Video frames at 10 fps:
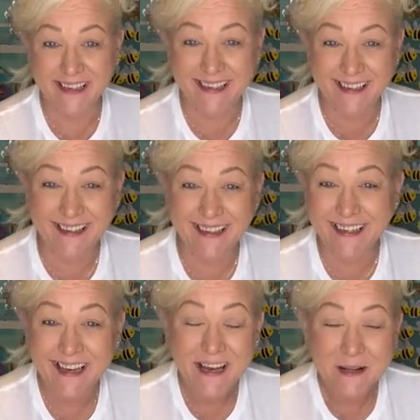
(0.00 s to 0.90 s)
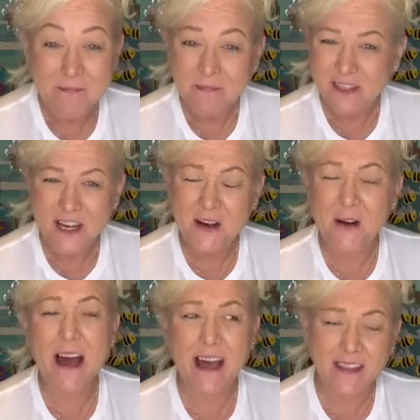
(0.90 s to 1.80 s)
you know,
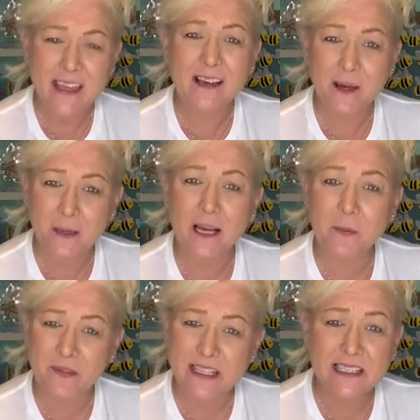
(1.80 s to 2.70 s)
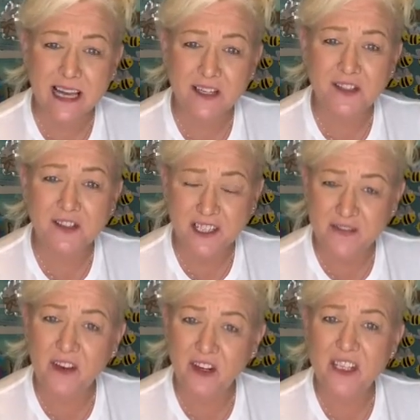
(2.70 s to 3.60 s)
I think coming up with these titles
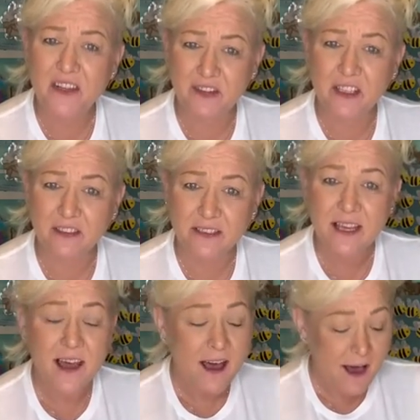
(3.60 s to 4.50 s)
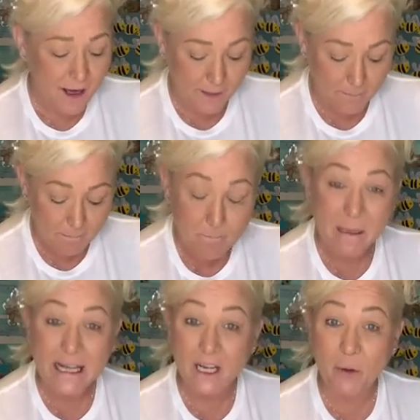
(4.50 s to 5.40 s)
is very difficult. Um,
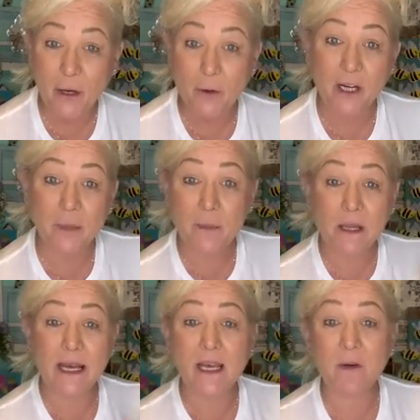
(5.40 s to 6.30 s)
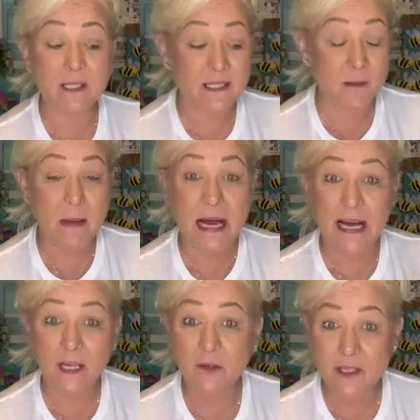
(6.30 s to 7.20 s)
but anyway, we're gonna be playing with some
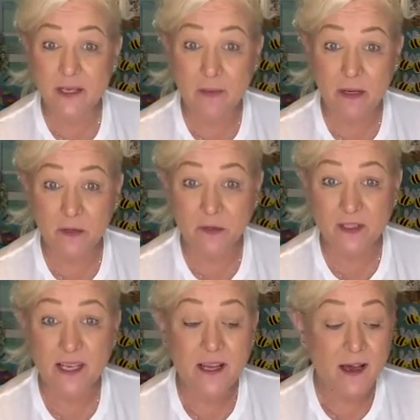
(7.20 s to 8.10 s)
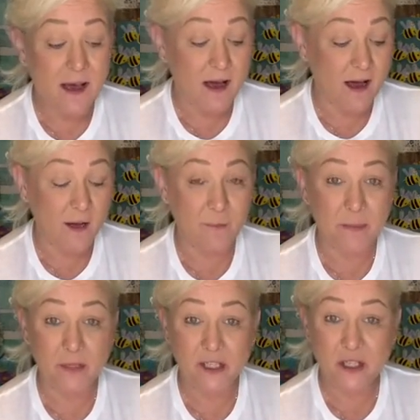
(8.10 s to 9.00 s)
IOD molds. Um,
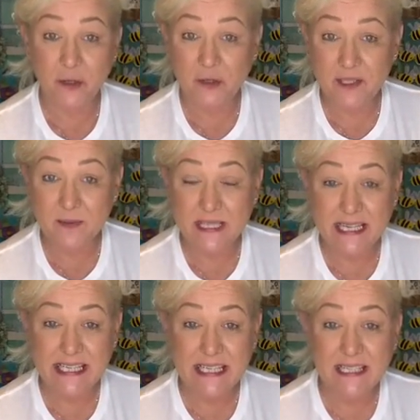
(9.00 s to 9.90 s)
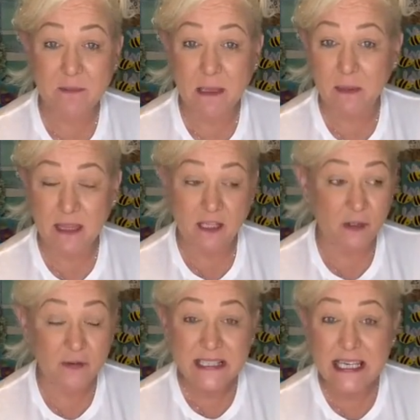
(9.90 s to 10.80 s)
I'm going to show you some techniques maybe
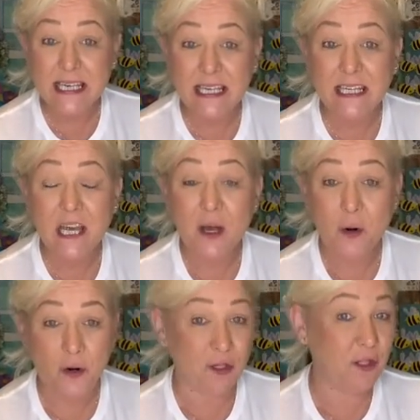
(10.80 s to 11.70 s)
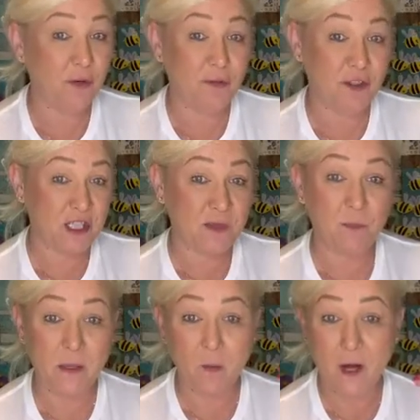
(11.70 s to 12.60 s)
that you've seen or you've
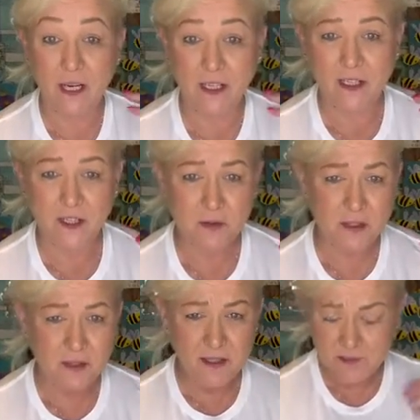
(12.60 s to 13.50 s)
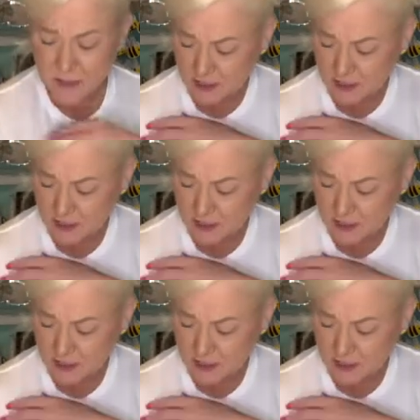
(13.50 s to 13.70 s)
just been wanting to do. do is